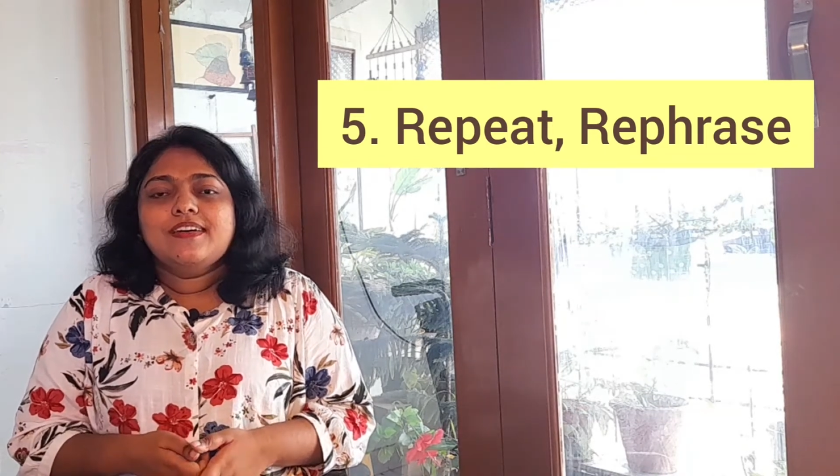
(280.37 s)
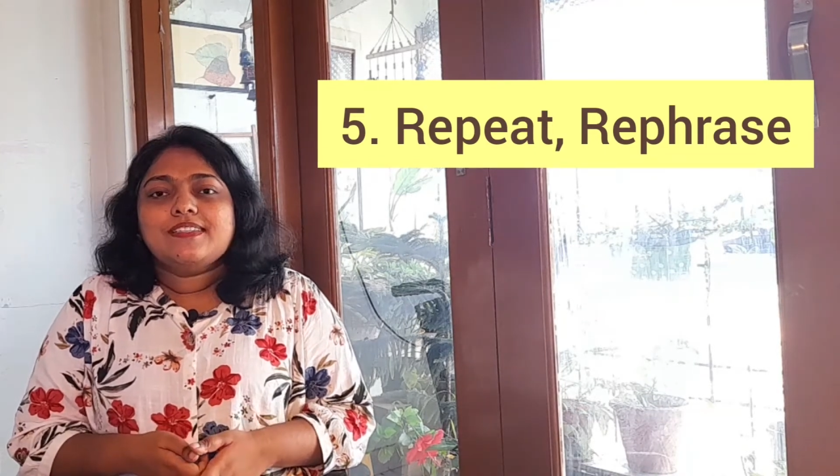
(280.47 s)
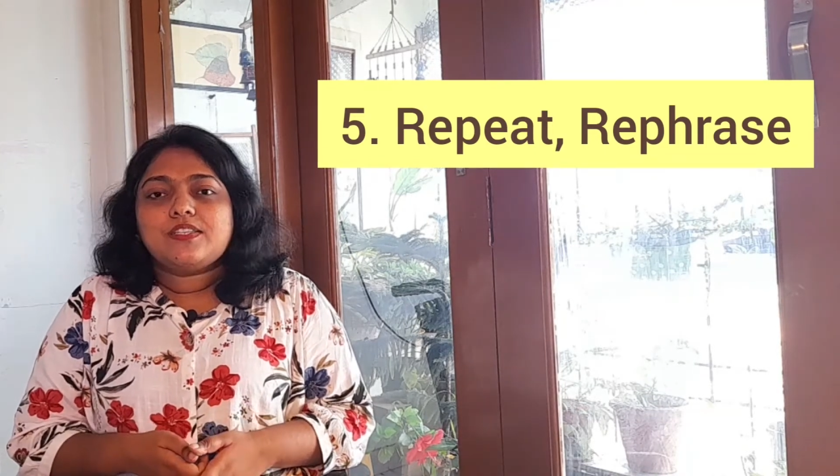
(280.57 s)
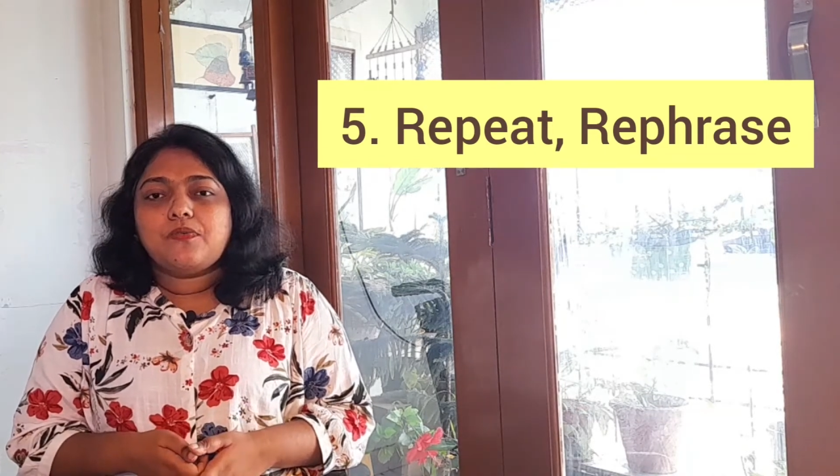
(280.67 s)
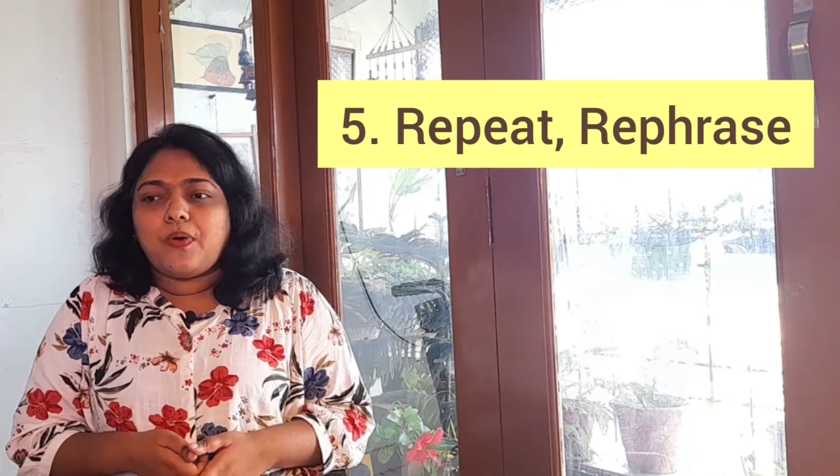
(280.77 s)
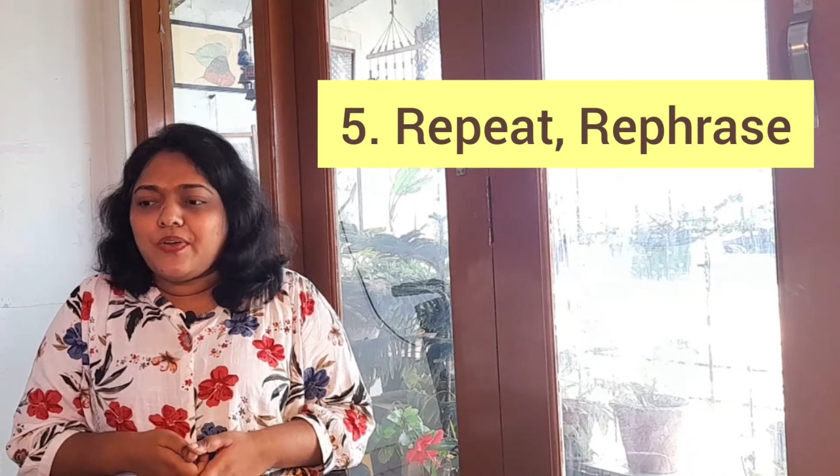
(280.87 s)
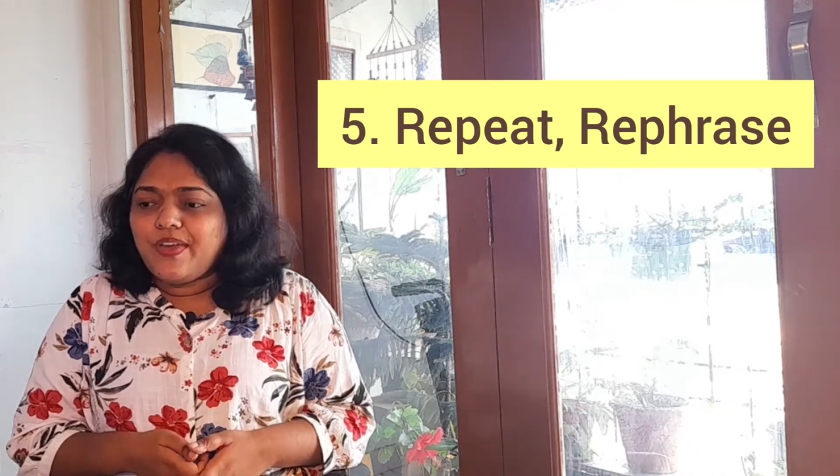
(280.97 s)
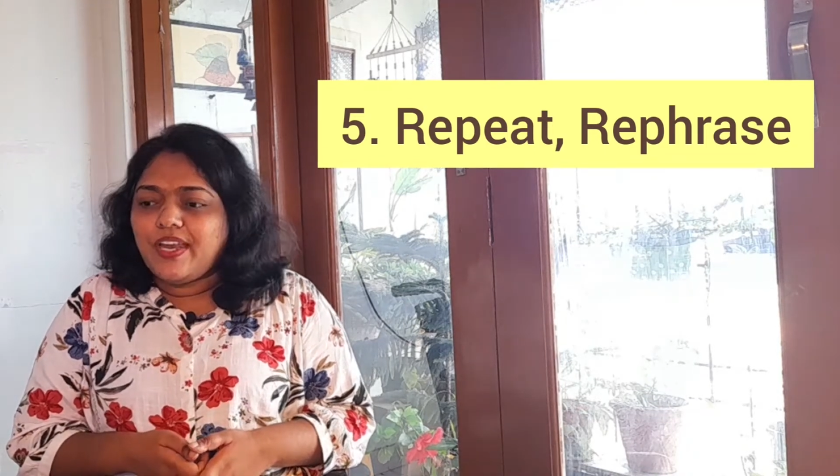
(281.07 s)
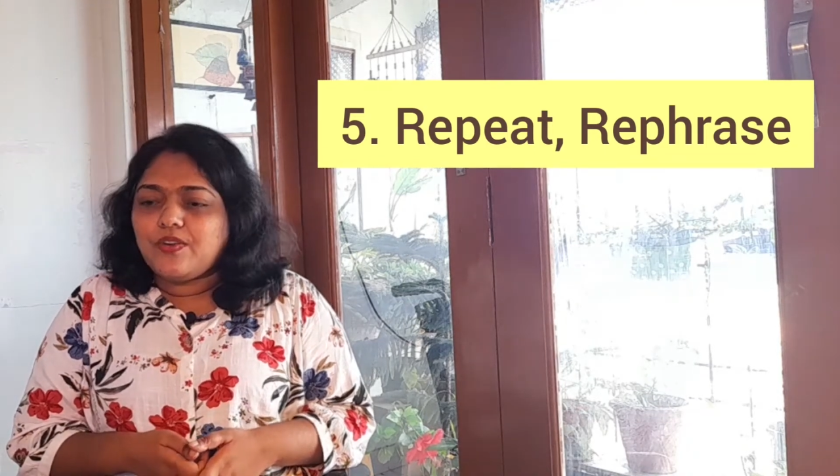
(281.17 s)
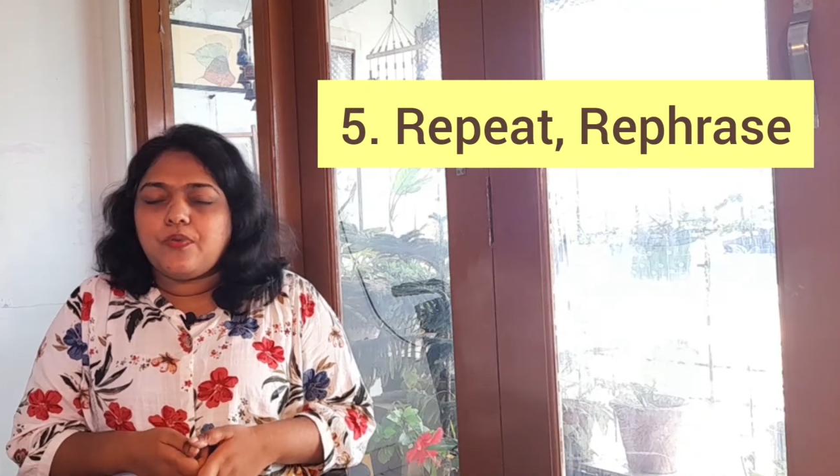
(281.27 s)
So what you
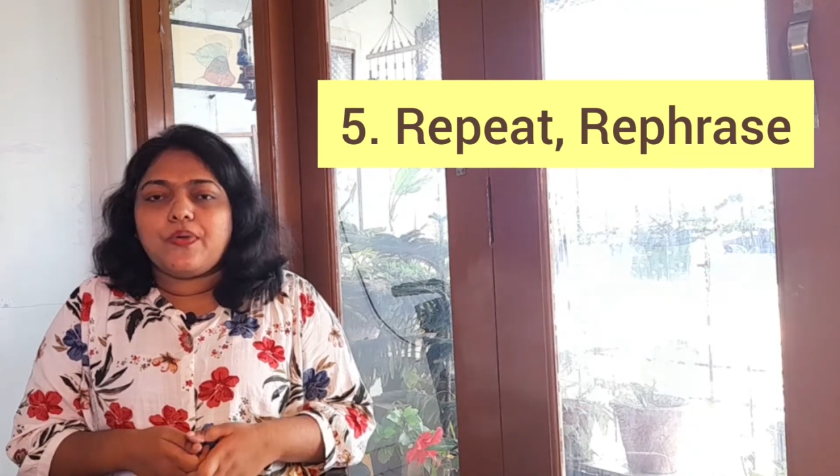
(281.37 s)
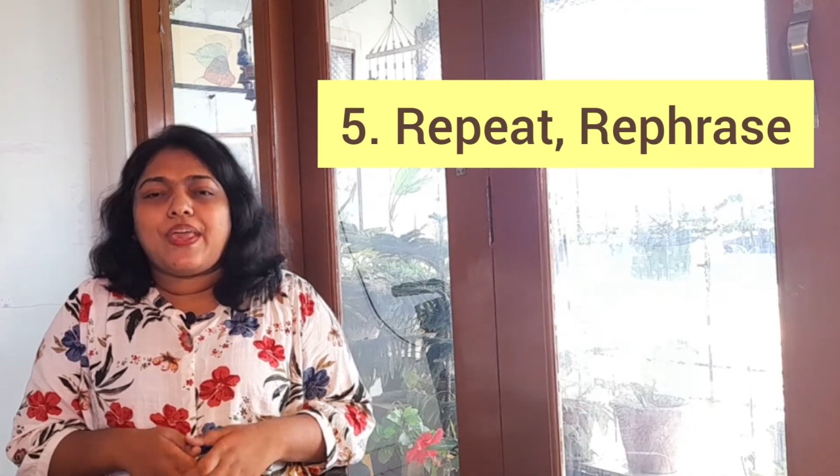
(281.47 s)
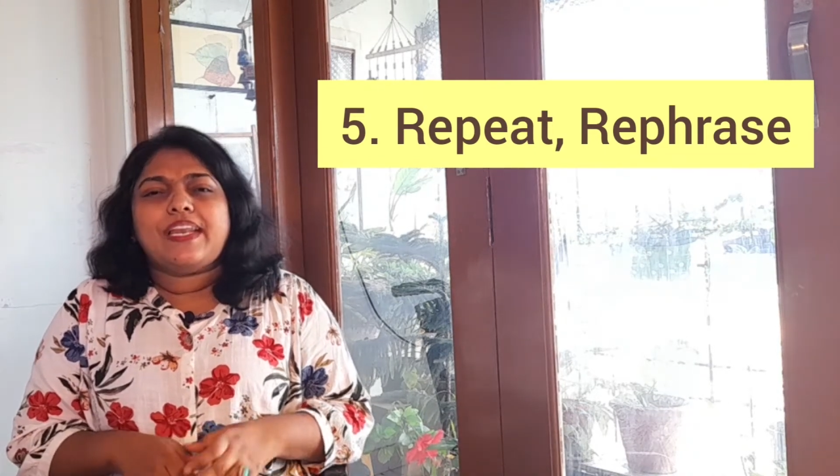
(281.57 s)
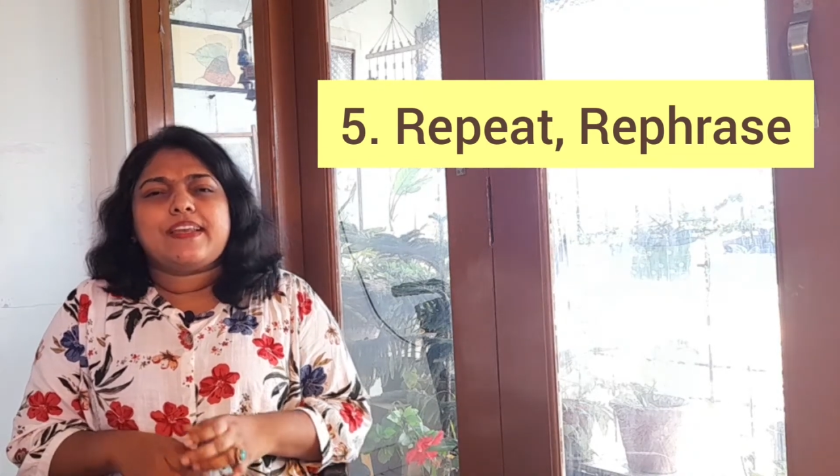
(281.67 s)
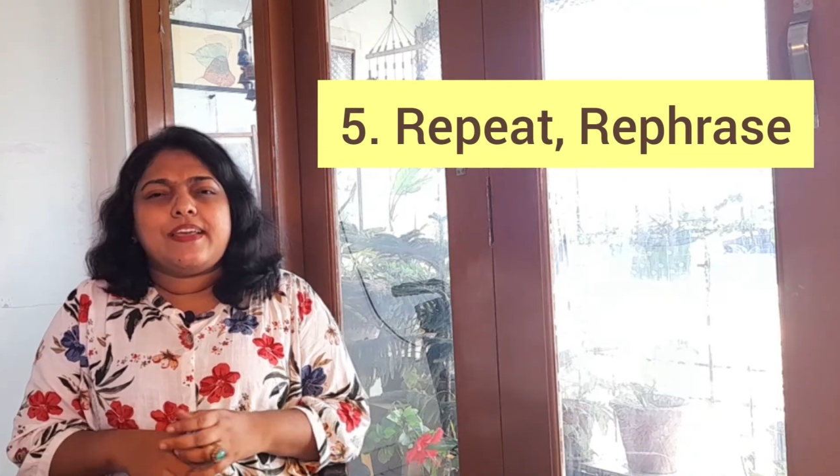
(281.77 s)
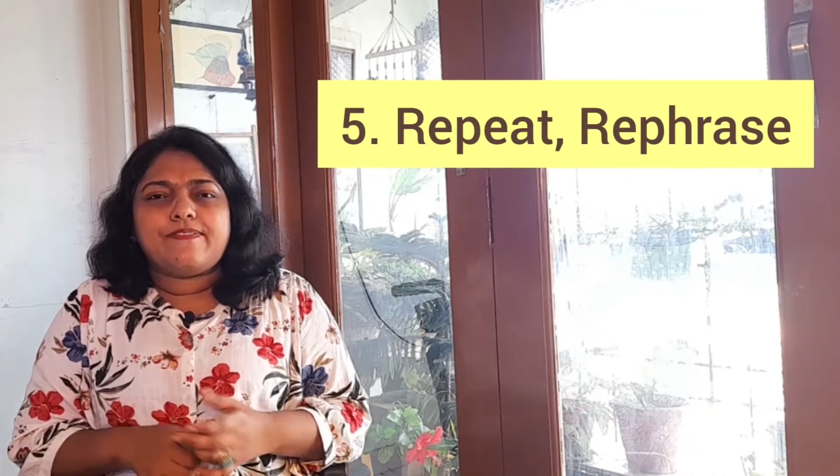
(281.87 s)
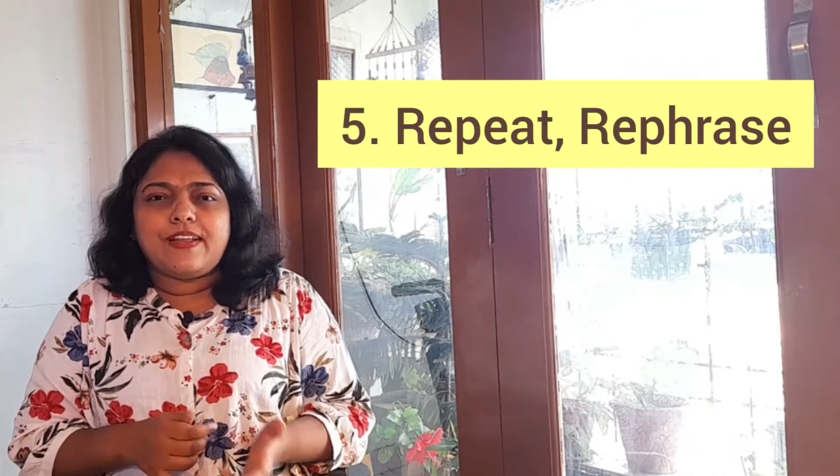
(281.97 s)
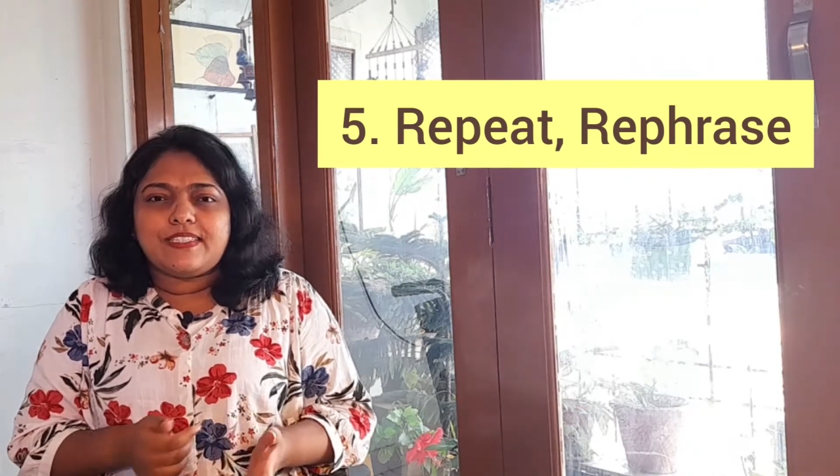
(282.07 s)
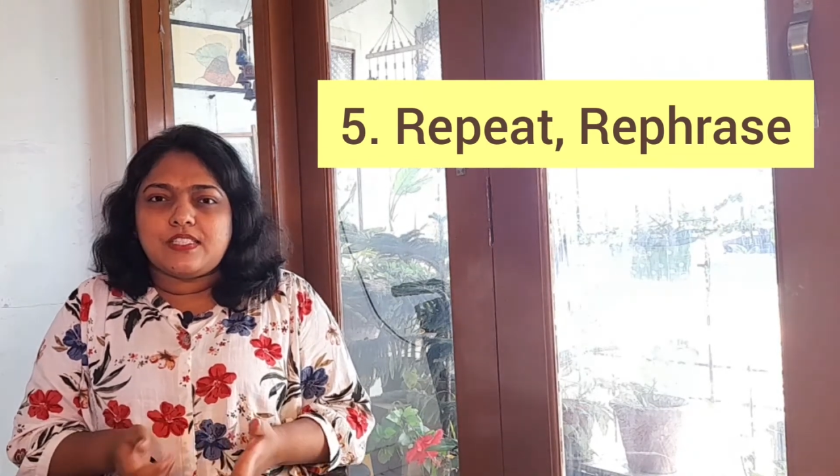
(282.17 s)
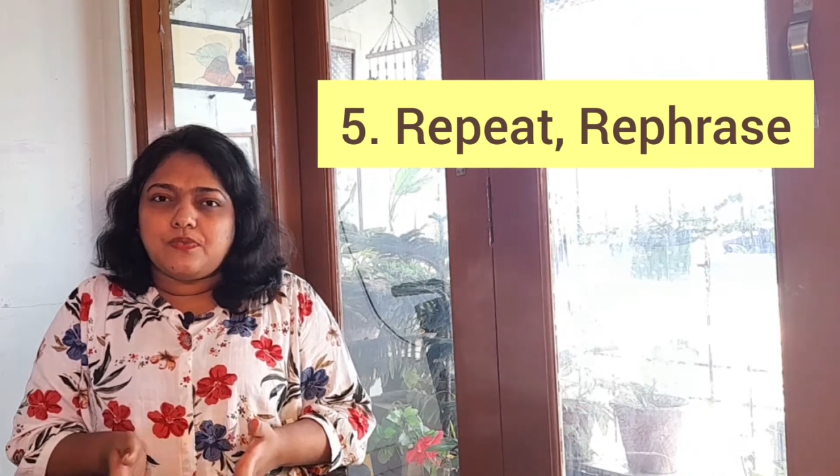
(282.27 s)
can do, you can
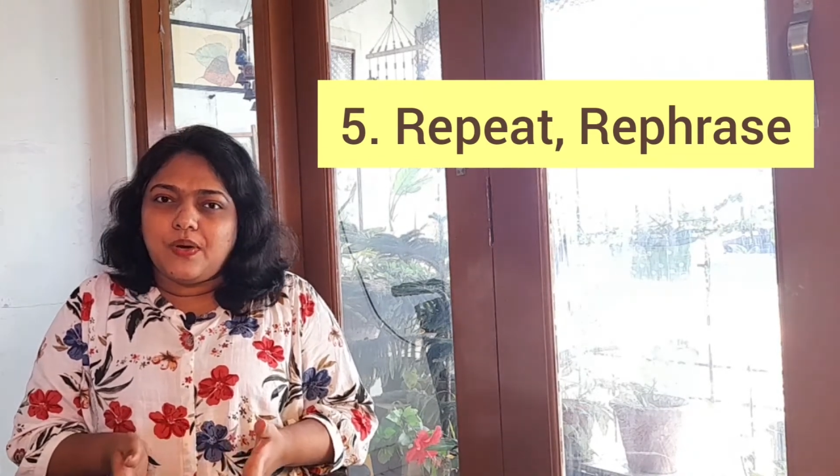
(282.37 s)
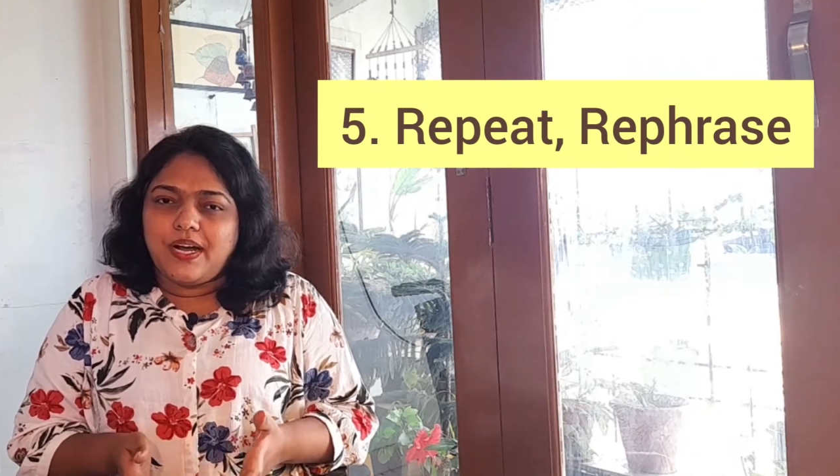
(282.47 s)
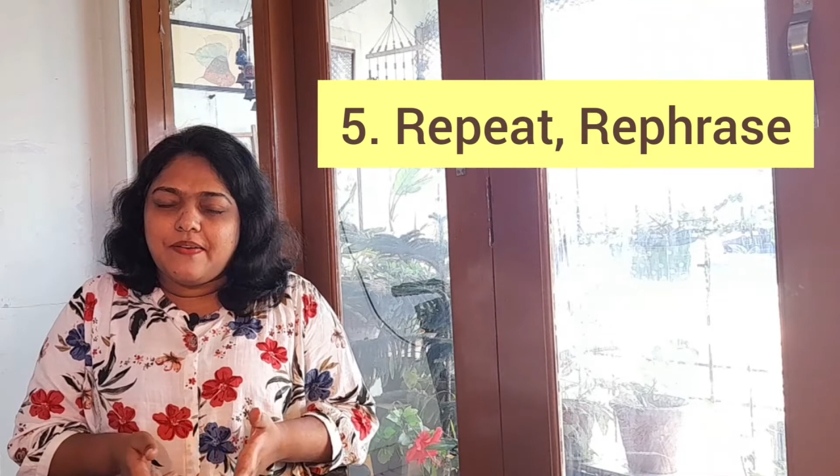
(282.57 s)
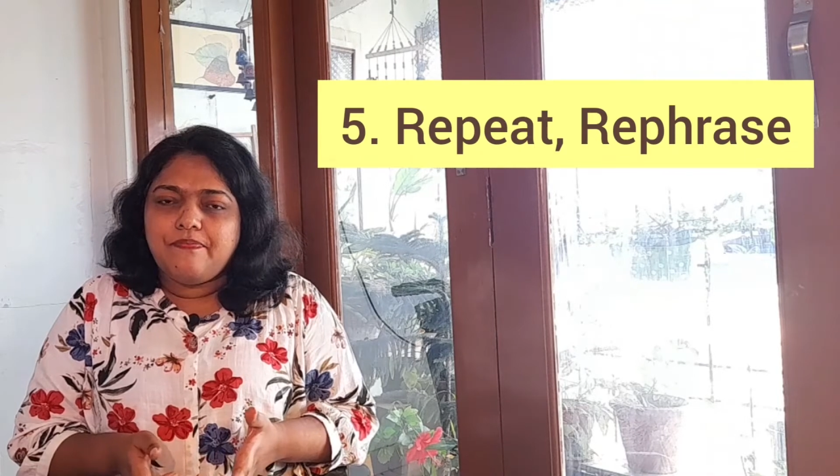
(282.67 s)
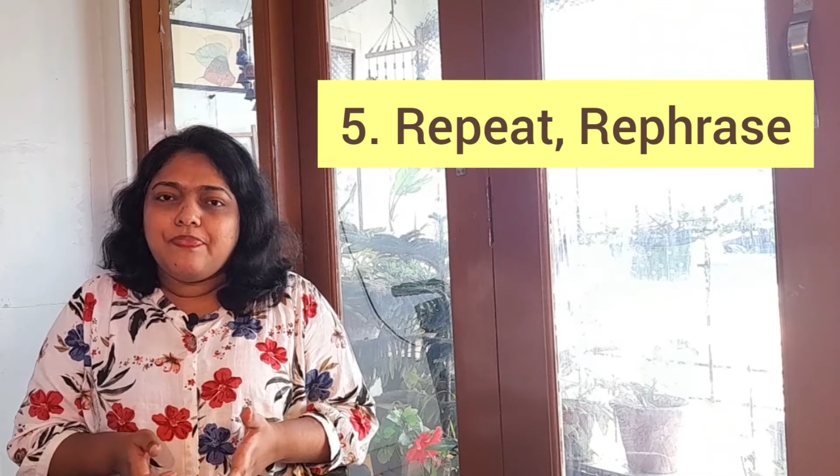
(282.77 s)
rephrase the word.